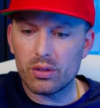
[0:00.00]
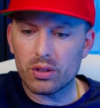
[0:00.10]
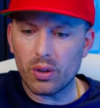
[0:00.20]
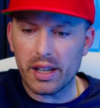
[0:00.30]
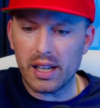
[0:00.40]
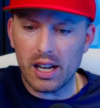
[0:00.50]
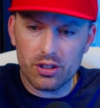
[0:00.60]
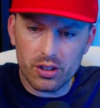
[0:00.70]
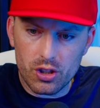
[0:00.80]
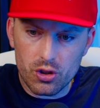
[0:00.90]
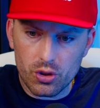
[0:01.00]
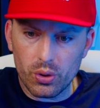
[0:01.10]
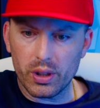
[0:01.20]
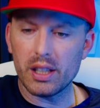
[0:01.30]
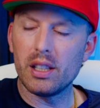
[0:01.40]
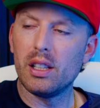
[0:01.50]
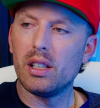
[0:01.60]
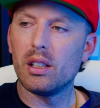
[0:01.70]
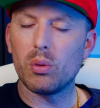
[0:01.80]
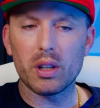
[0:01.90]
so I could actually enjoy
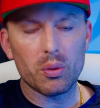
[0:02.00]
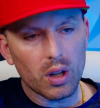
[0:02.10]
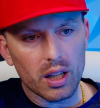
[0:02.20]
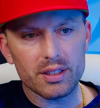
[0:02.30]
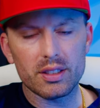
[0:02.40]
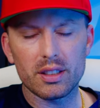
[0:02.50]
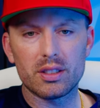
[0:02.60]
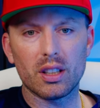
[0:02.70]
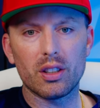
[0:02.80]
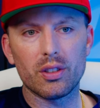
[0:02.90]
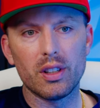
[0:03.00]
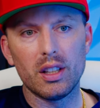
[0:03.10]
what it was. And so,